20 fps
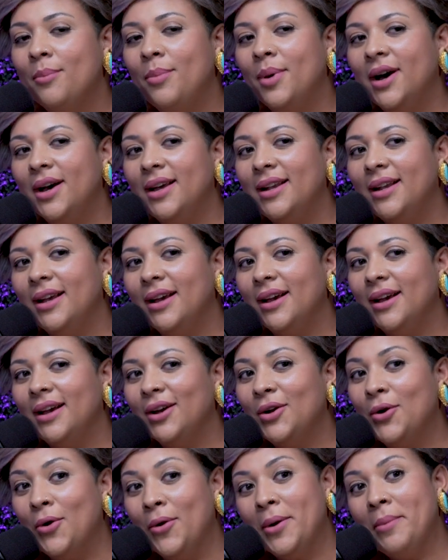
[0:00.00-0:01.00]
But
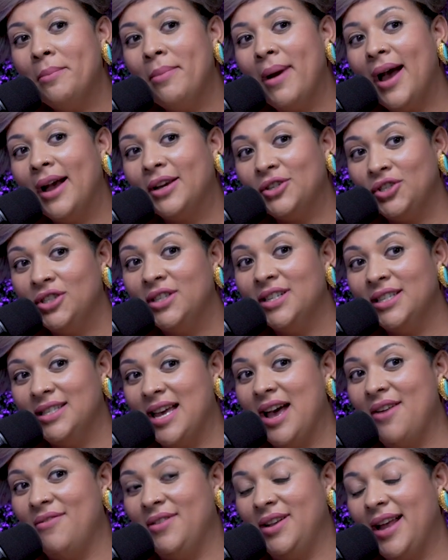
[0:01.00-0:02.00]
going back, she does
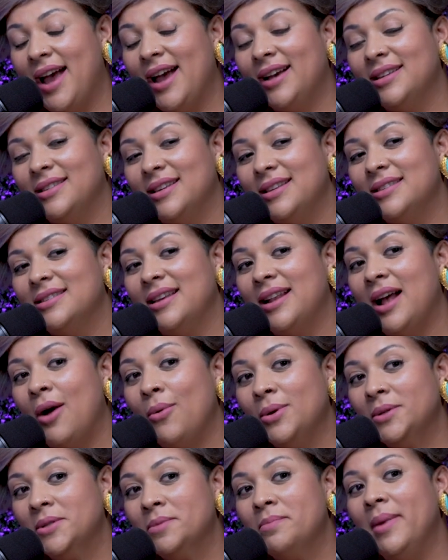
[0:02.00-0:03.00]
have an accent, and I
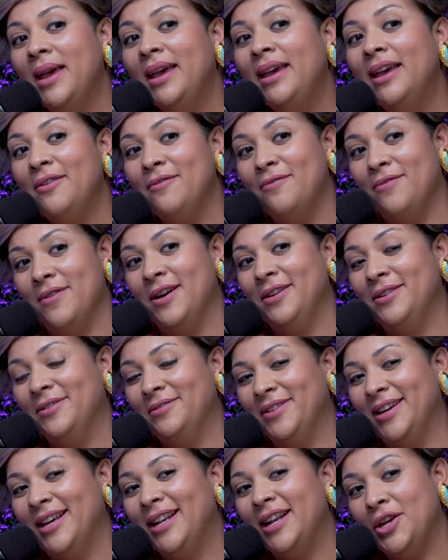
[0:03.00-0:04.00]
was making fun
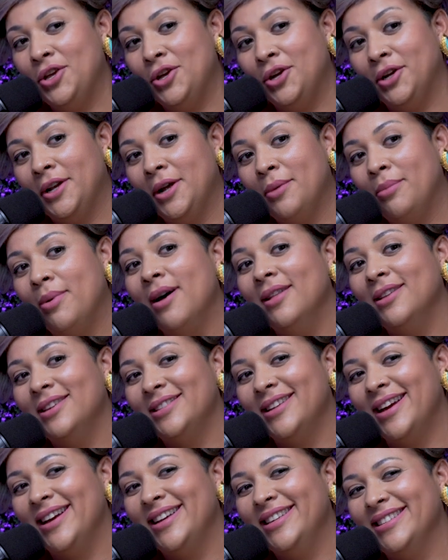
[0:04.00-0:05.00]
of it, and you're going to
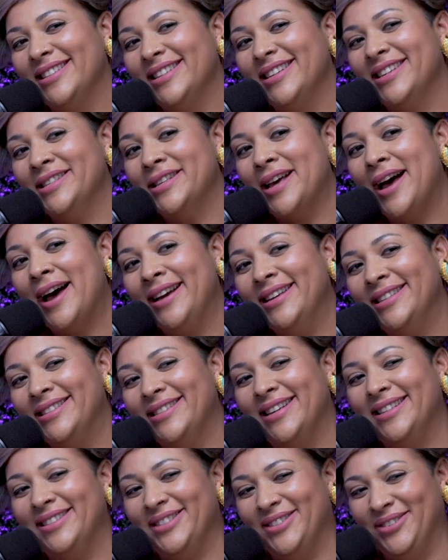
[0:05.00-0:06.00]
apologize because I
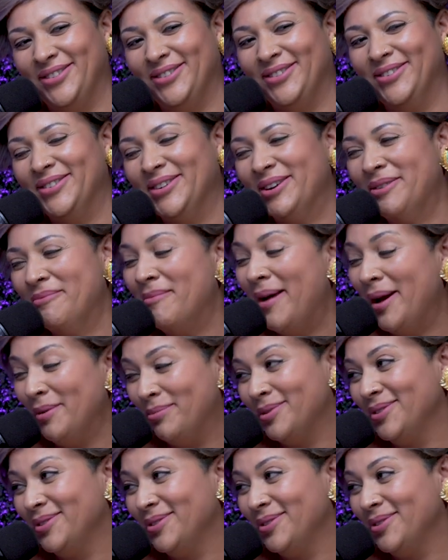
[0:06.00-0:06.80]
said to my